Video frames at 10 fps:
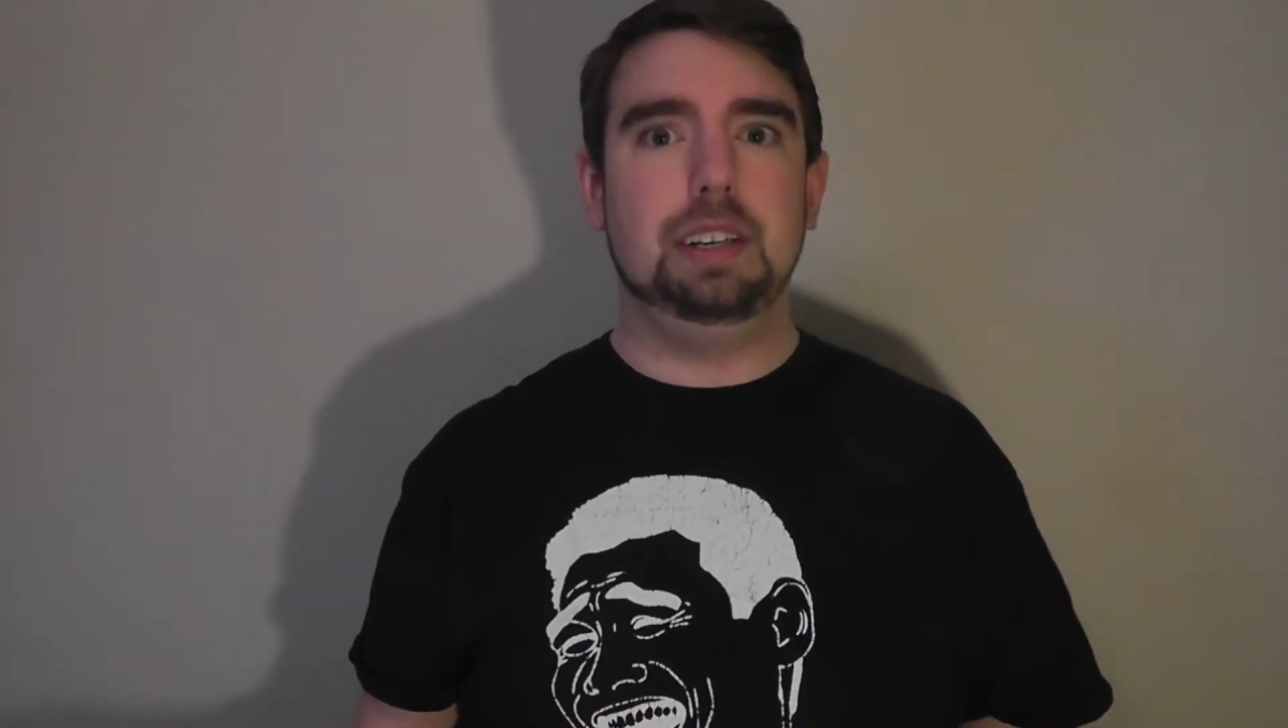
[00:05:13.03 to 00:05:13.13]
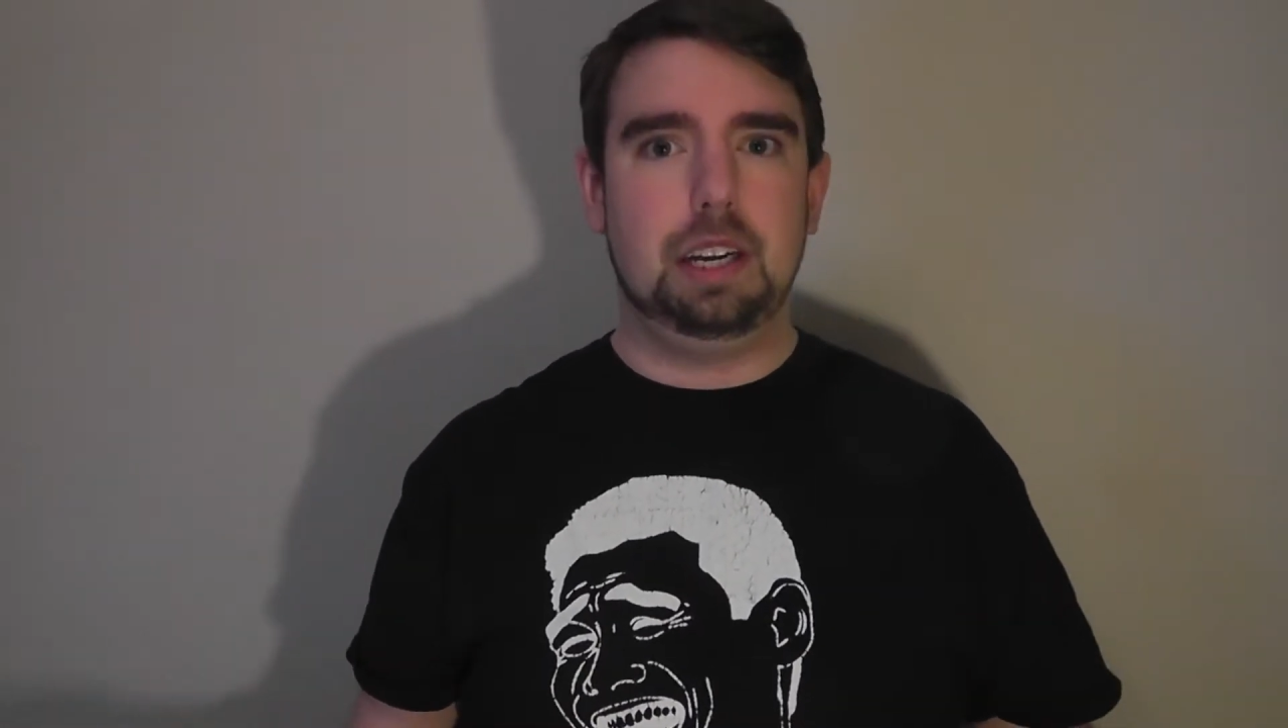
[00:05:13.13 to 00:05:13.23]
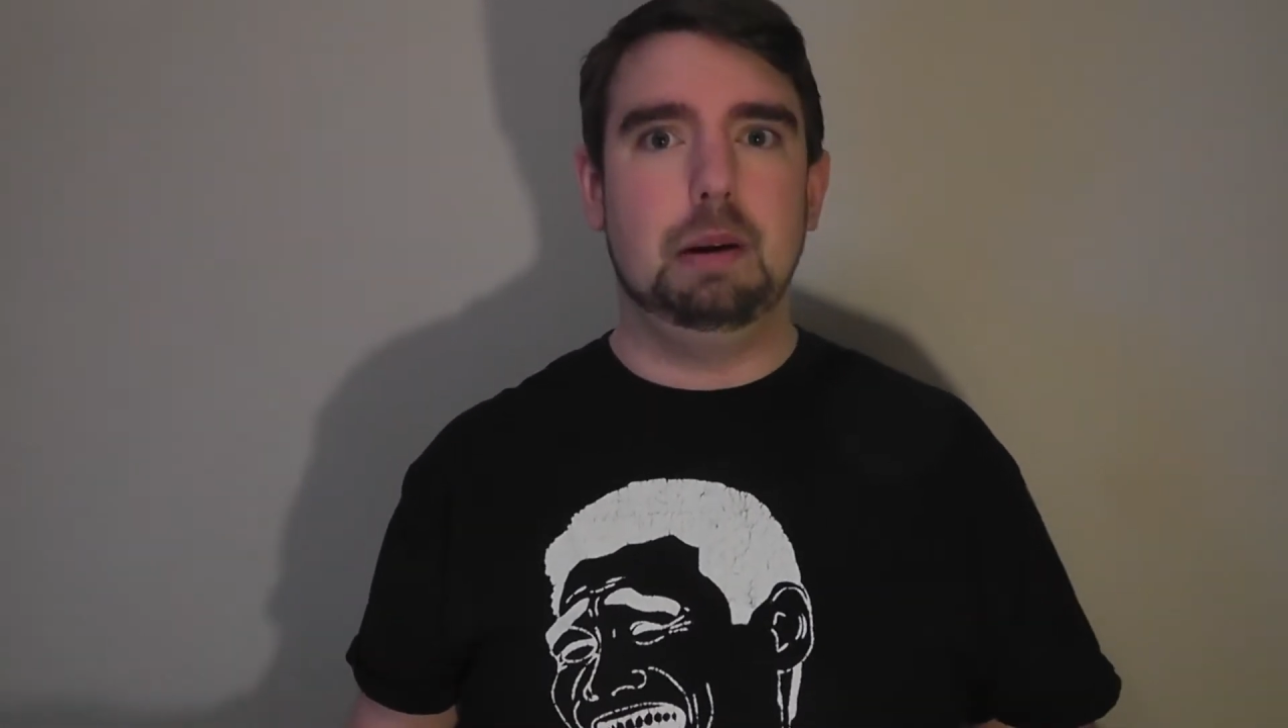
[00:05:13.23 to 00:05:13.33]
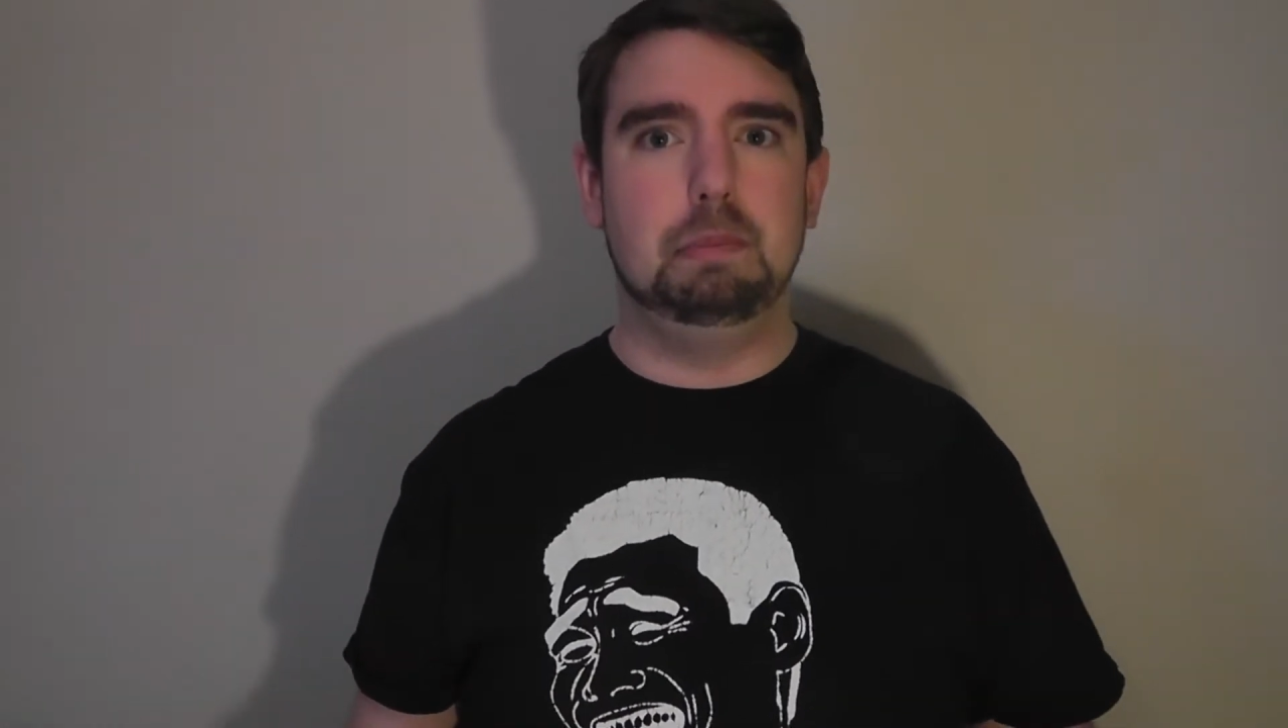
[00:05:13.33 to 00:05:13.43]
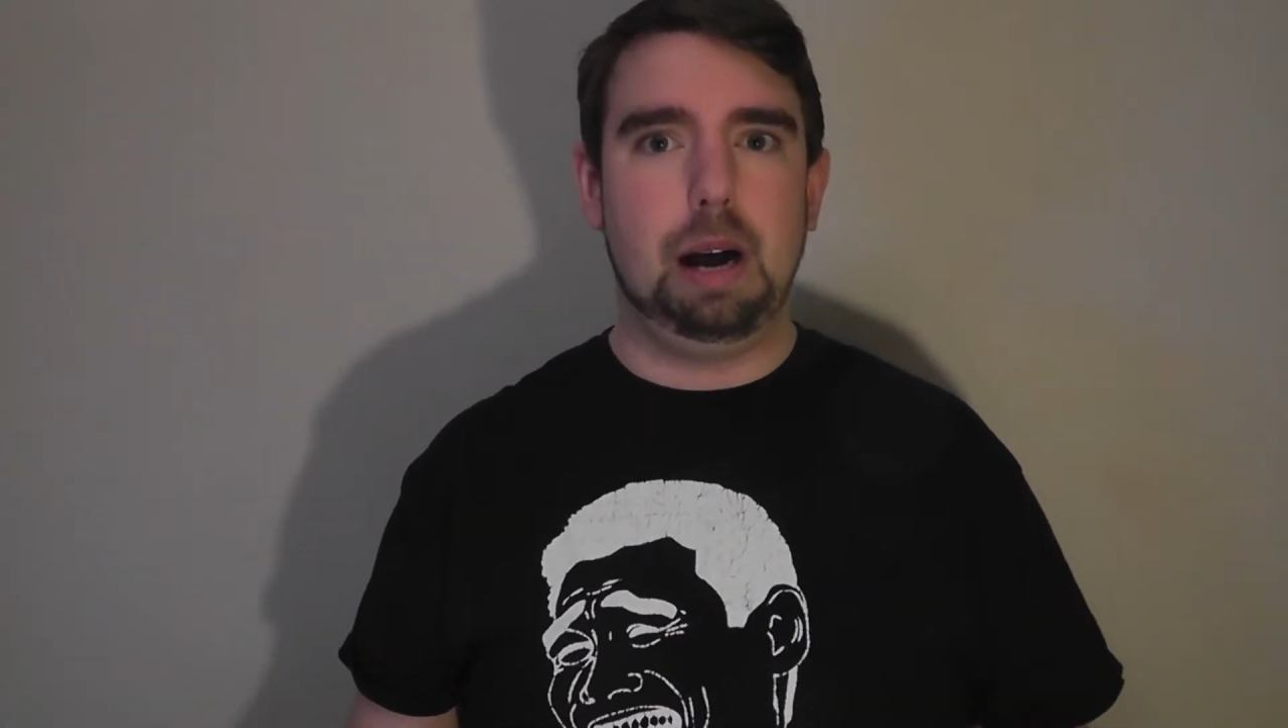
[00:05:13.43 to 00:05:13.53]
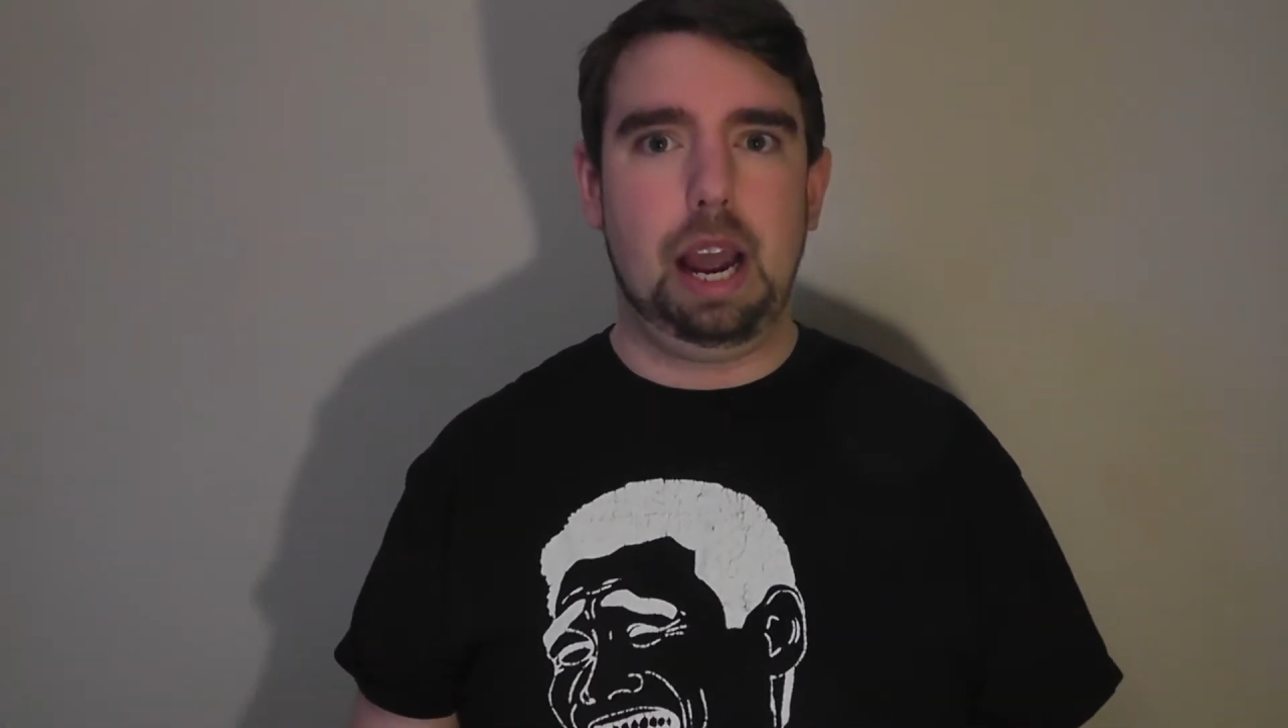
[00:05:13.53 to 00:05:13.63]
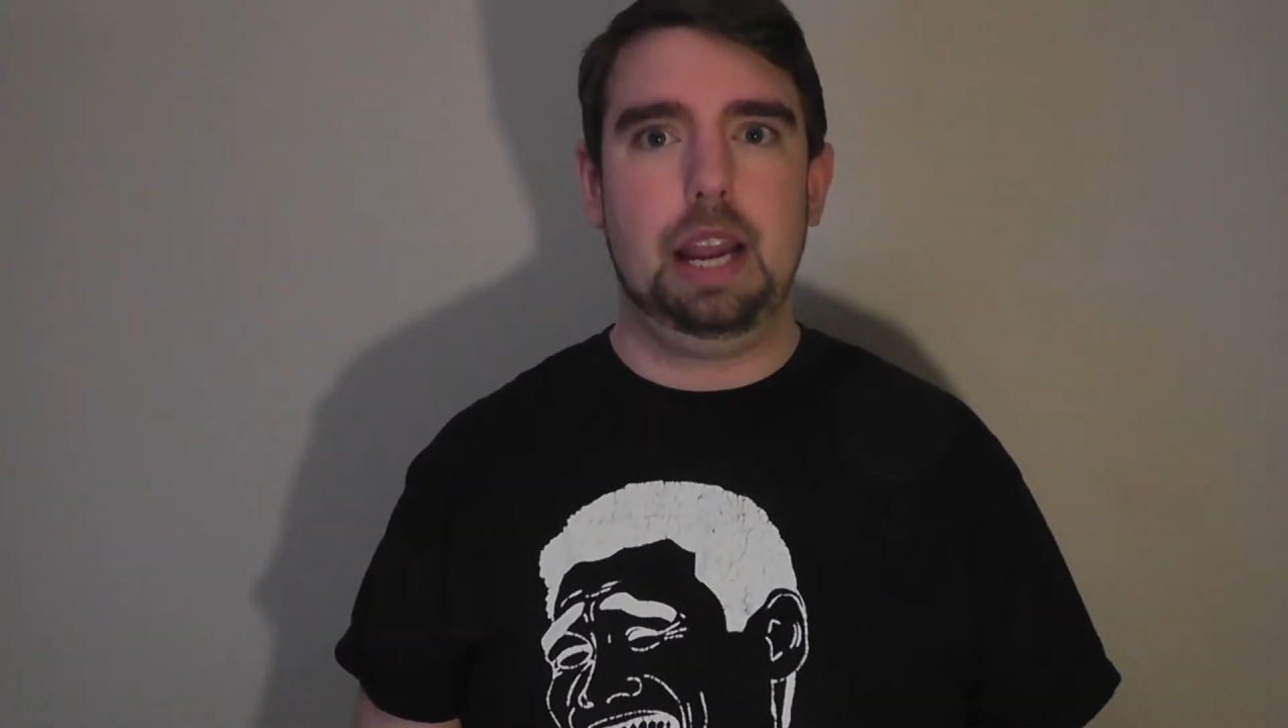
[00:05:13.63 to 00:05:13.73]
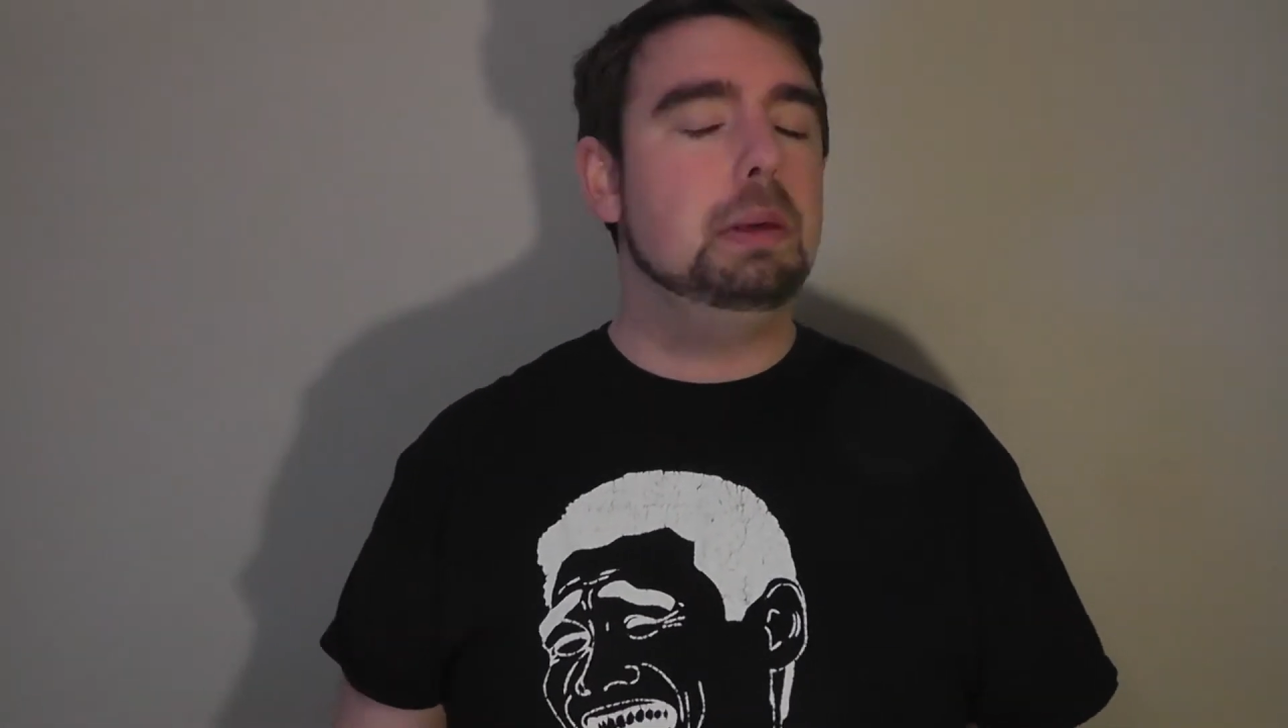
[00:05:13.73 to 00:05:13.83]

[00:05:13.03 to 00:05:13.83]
to come by.